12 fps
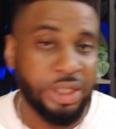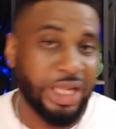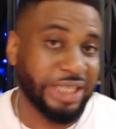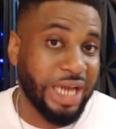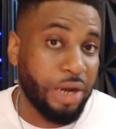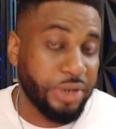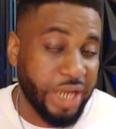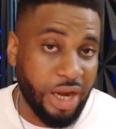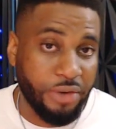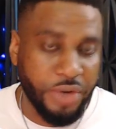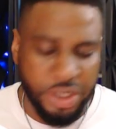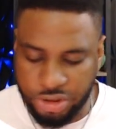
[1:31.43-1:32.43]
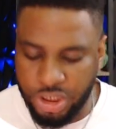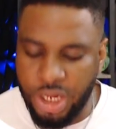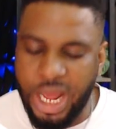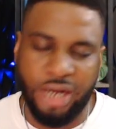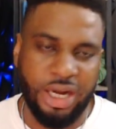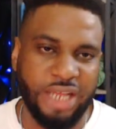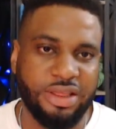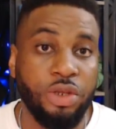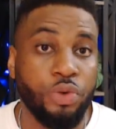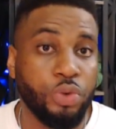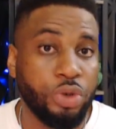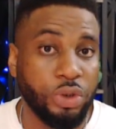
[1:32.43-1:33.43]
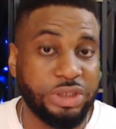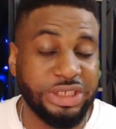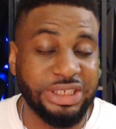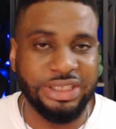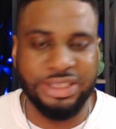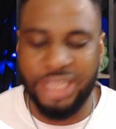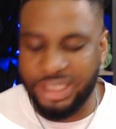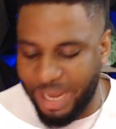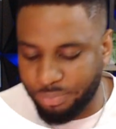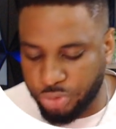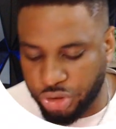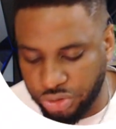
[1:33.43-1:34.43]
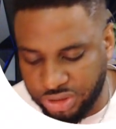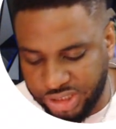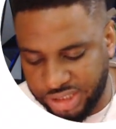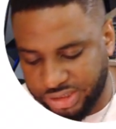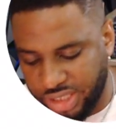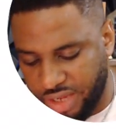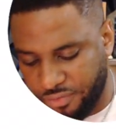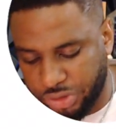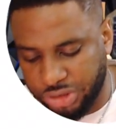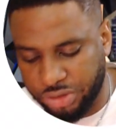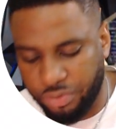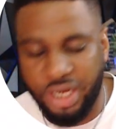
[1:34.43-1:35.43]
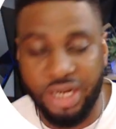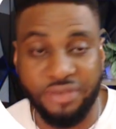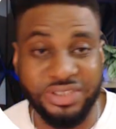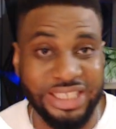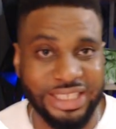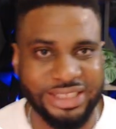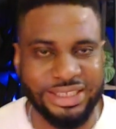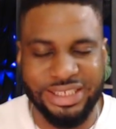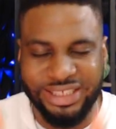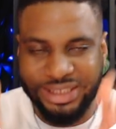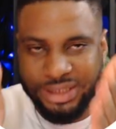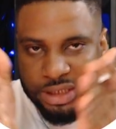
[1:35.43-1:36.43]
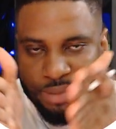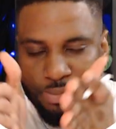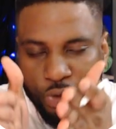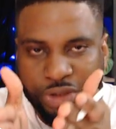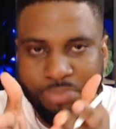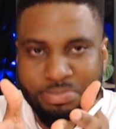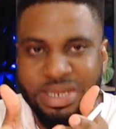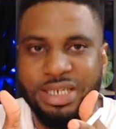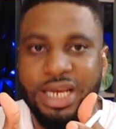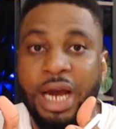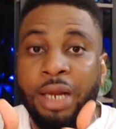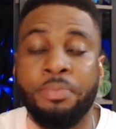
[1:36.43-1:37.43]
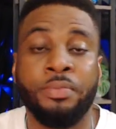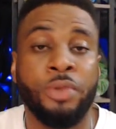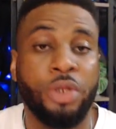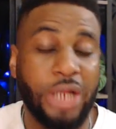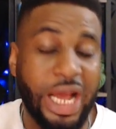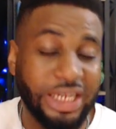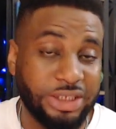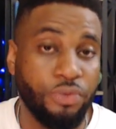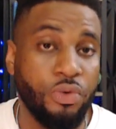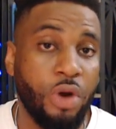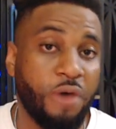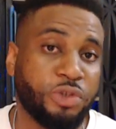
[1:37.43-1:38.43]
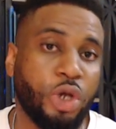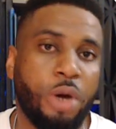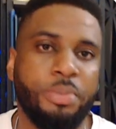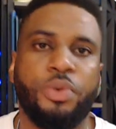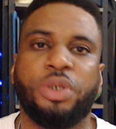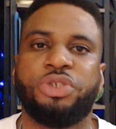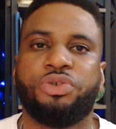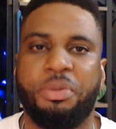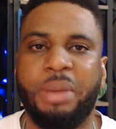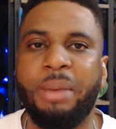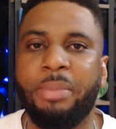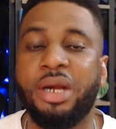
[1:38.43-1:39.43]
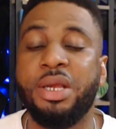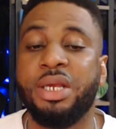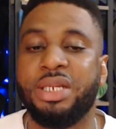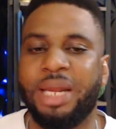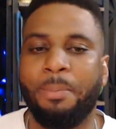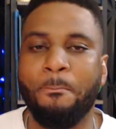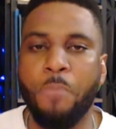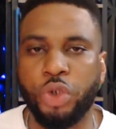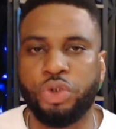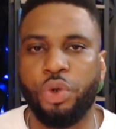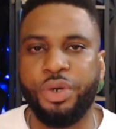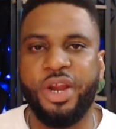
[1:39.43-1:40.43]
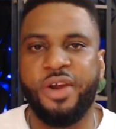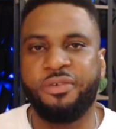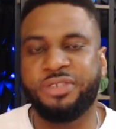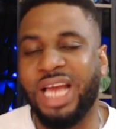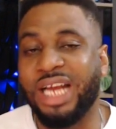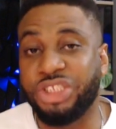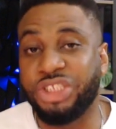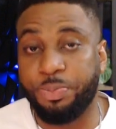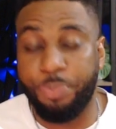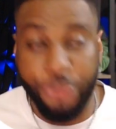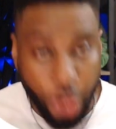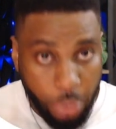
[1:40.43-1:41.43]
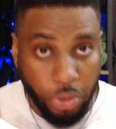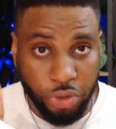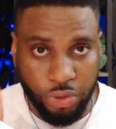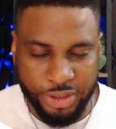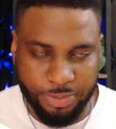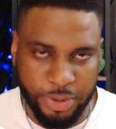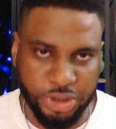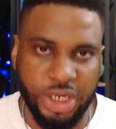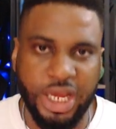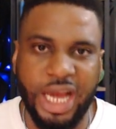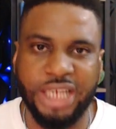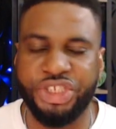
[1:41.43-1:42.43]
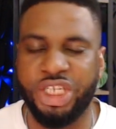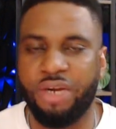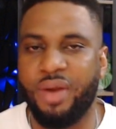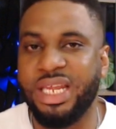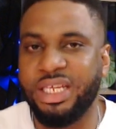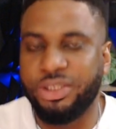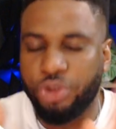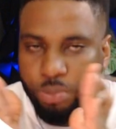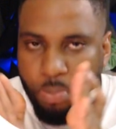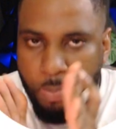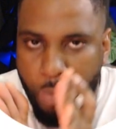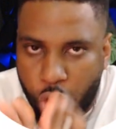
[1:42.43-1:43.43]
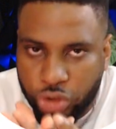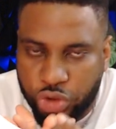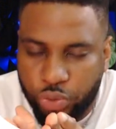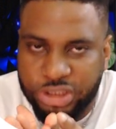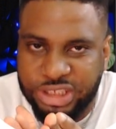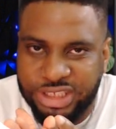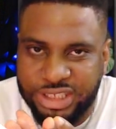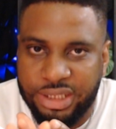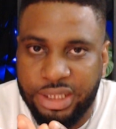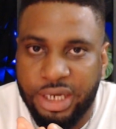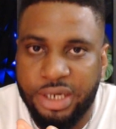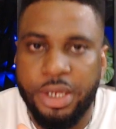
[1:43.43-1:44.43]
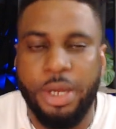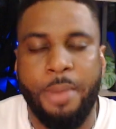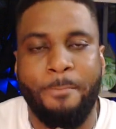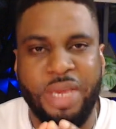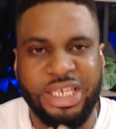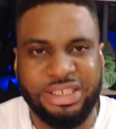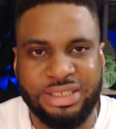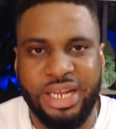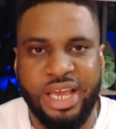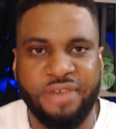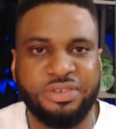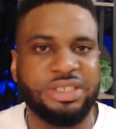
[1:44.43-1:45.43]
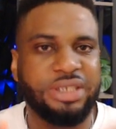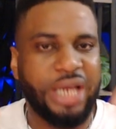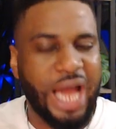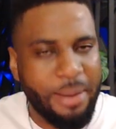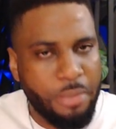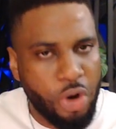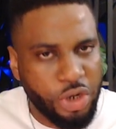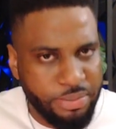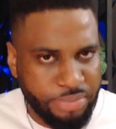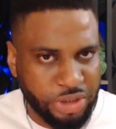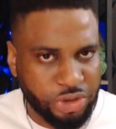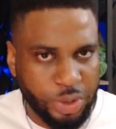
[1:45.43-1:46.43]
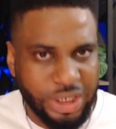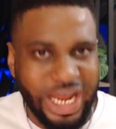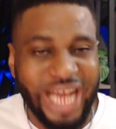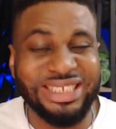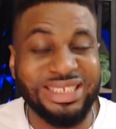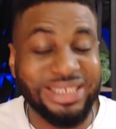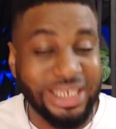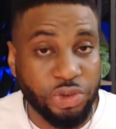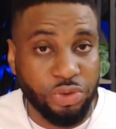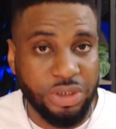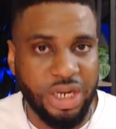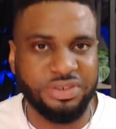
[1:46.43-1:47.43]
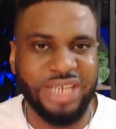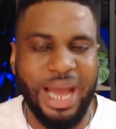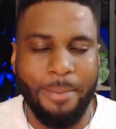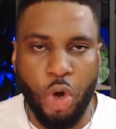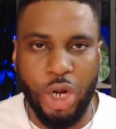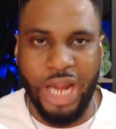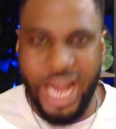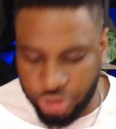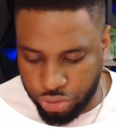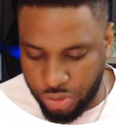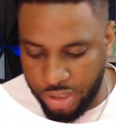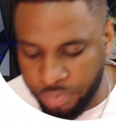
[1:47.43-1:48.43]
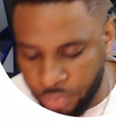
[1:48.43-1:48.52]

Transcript: That's how they are arranged. Another thing you would notice is that abducens nerve, which is cranial nerve 6, is the most medial. As a rule of thumb, you want to remember that motor nerves, pure motor especially, are generally more toward the center. Mixed nerves are more in between, and sensory nerves are more lateral.